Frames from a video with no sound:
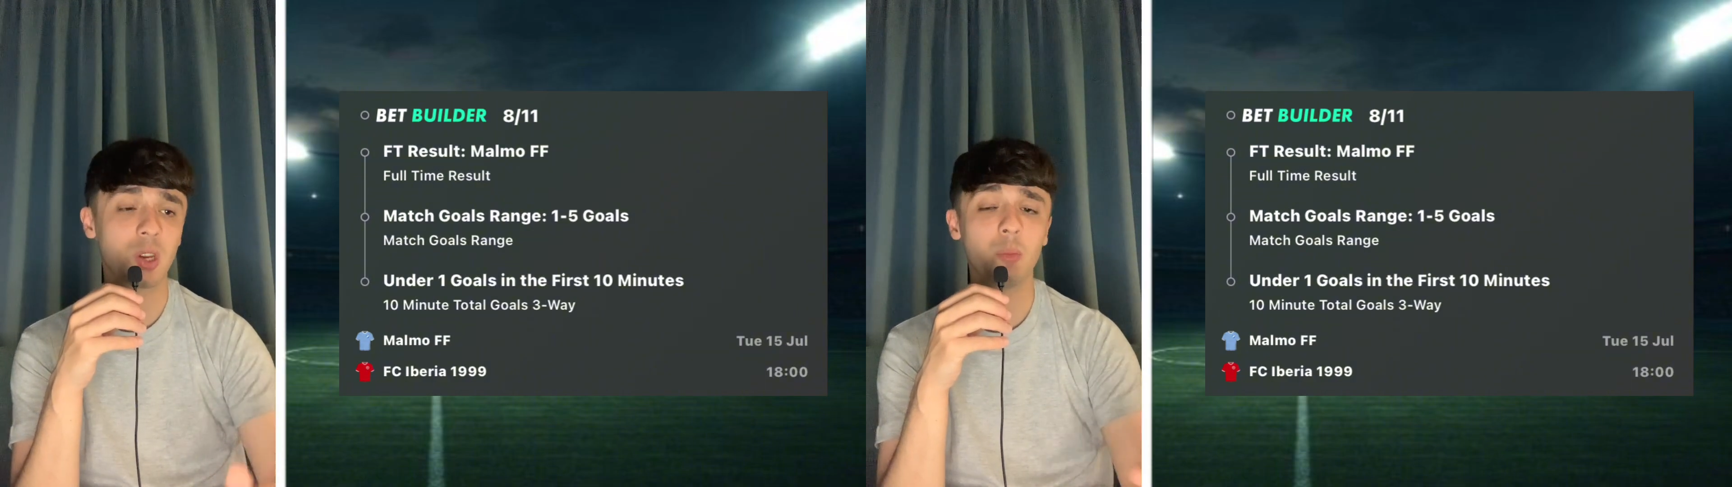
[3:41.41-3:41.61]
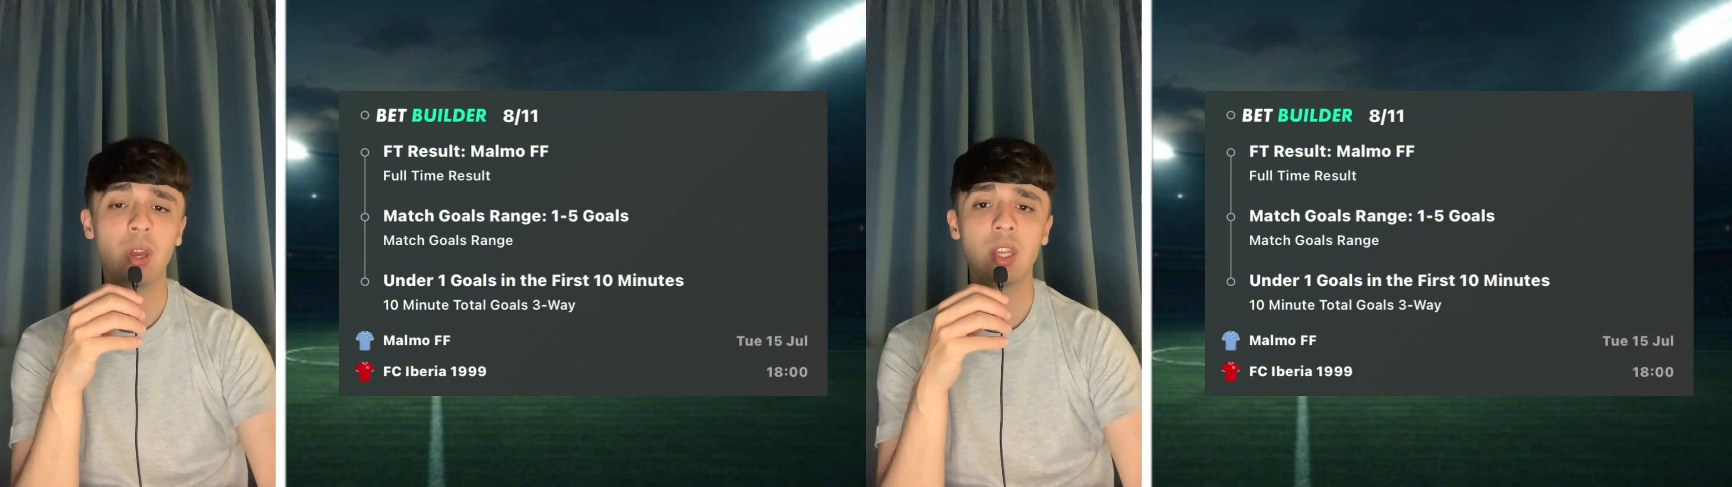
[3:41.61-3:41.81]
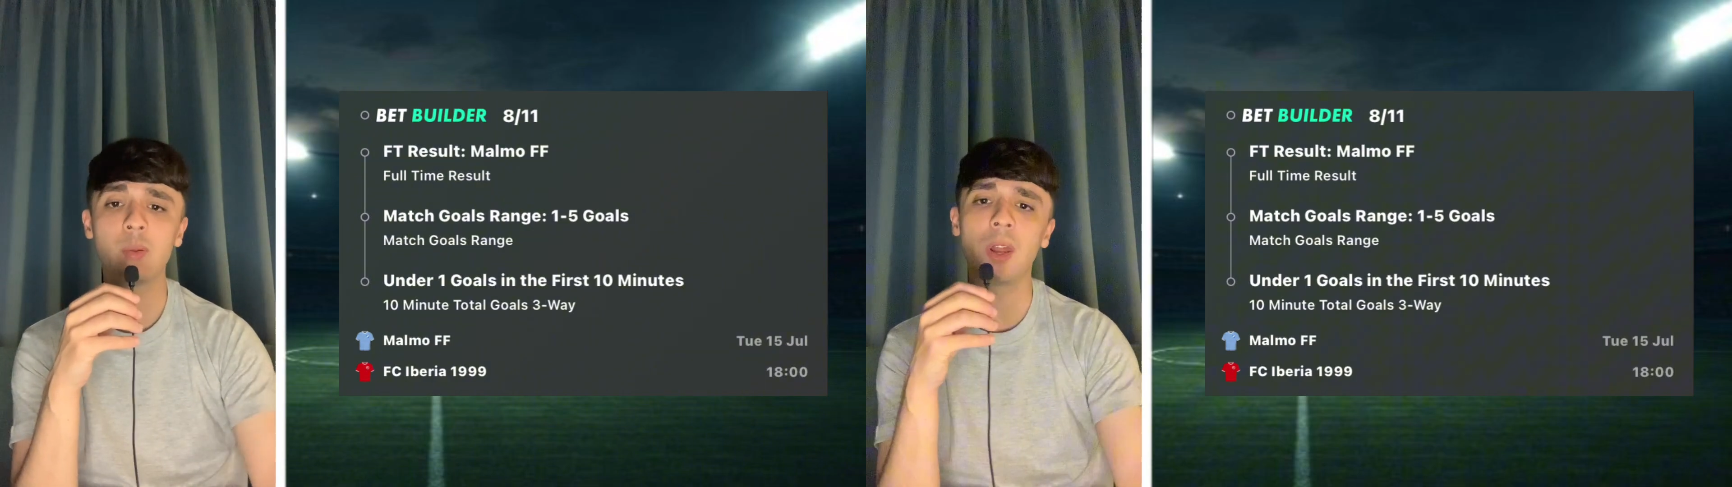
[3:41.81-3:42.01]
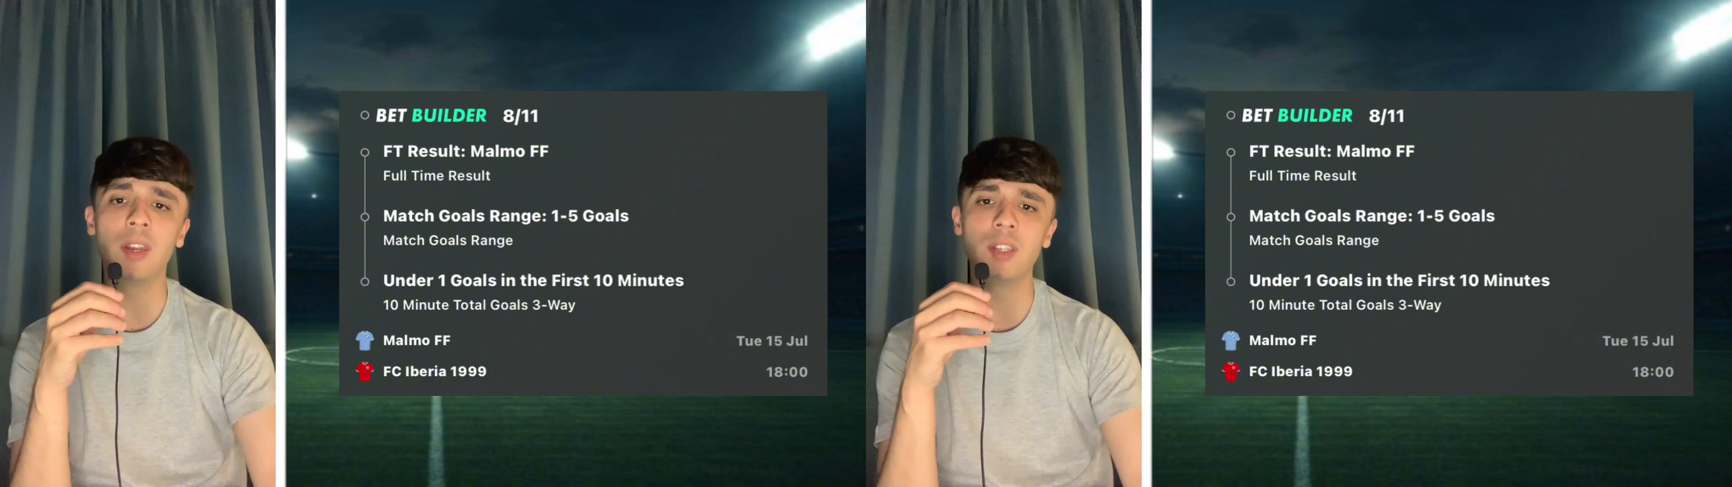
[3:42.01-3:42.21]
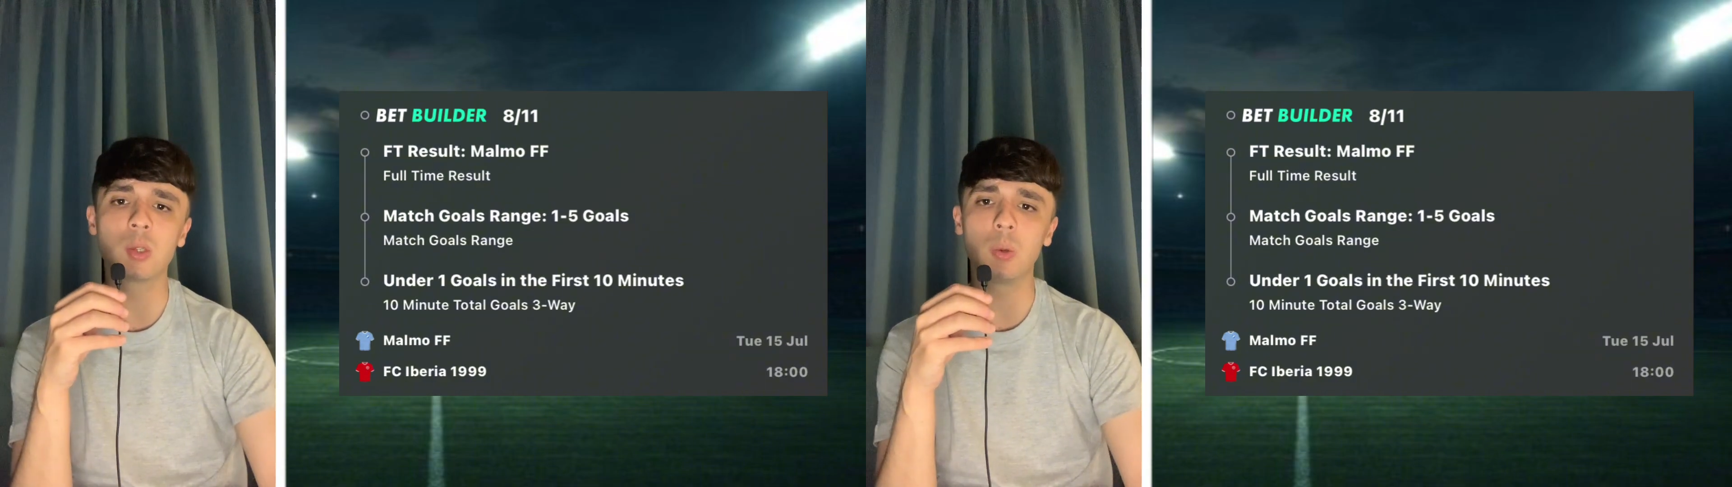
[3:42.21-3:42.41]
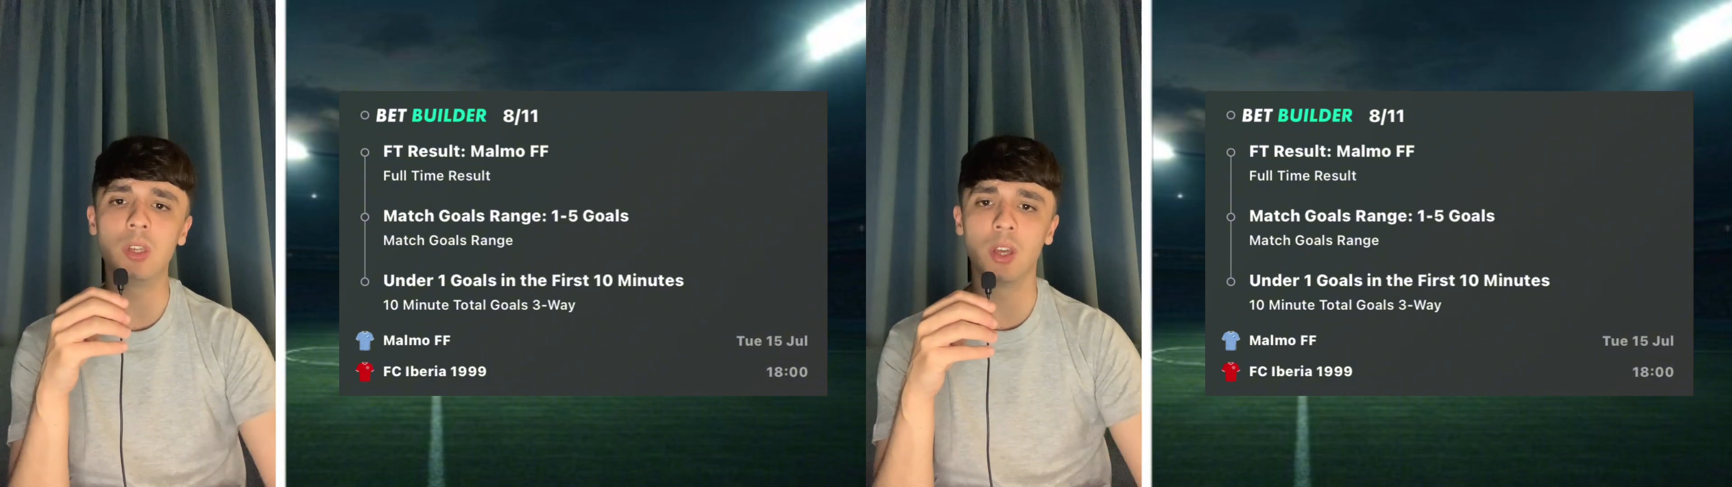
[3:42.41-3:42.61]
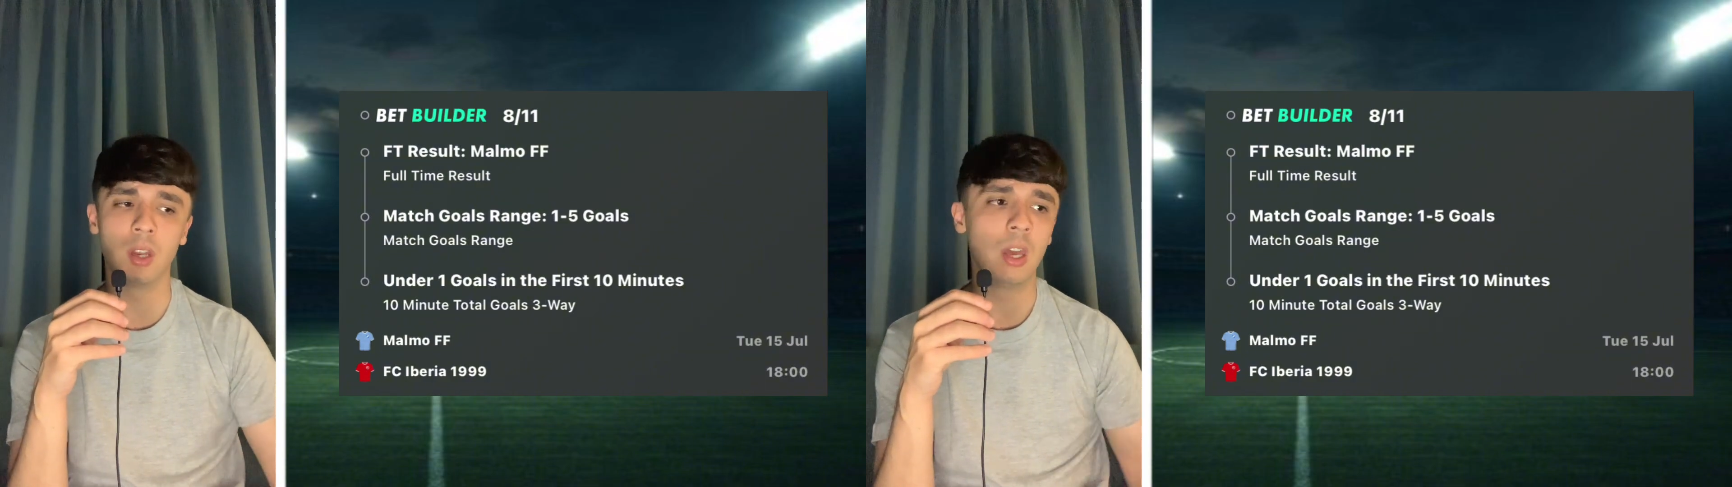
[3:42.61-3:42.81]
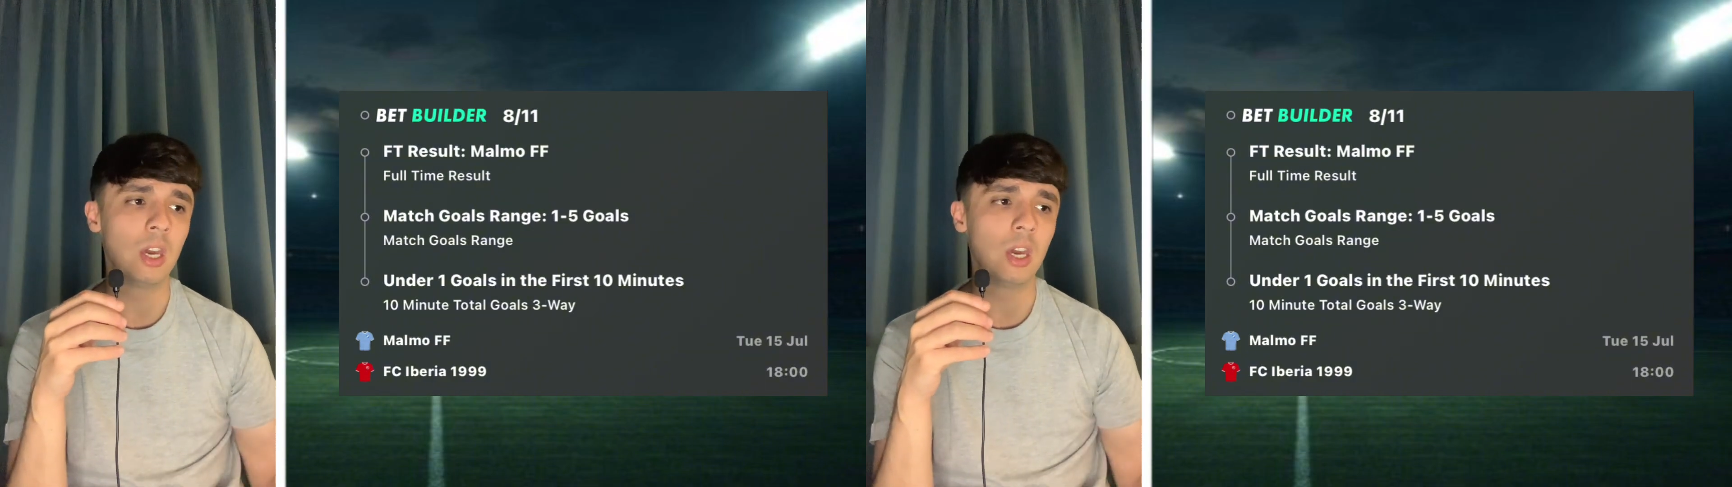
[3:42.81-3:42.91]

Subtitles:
compared to playing in Sweden.